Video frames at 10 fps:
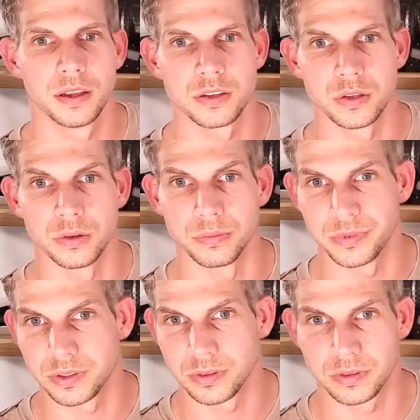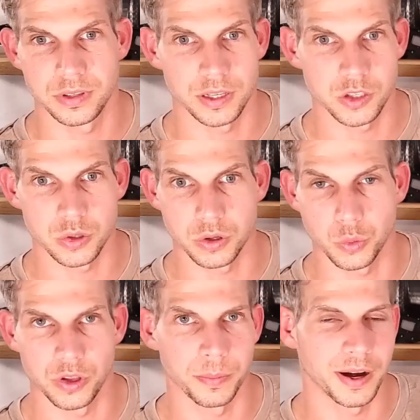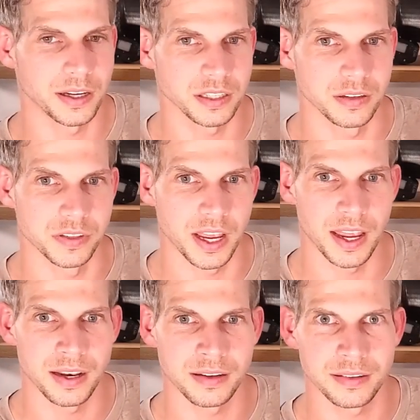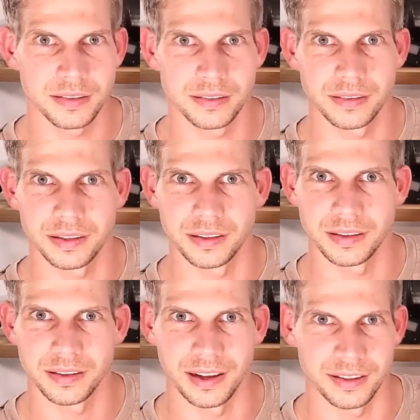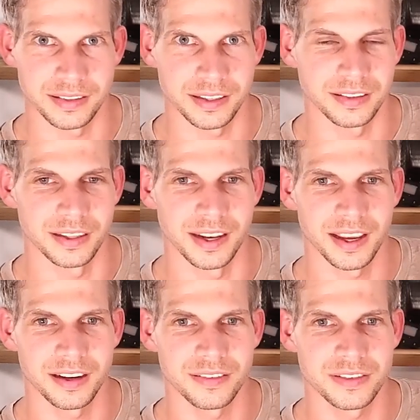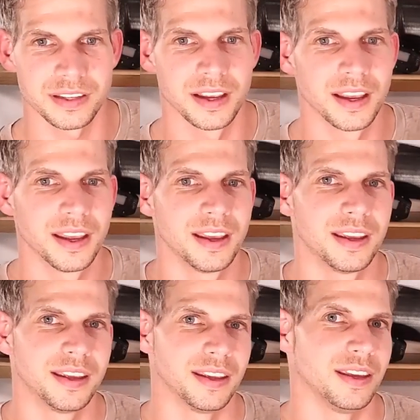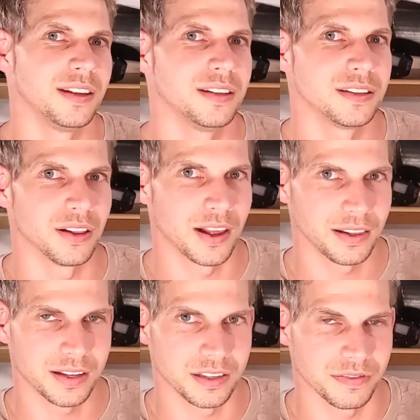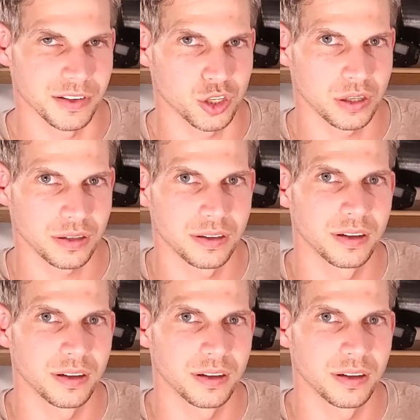So that's sort of where the positives end. Now let's get to the negatives. It is a lot less efficient.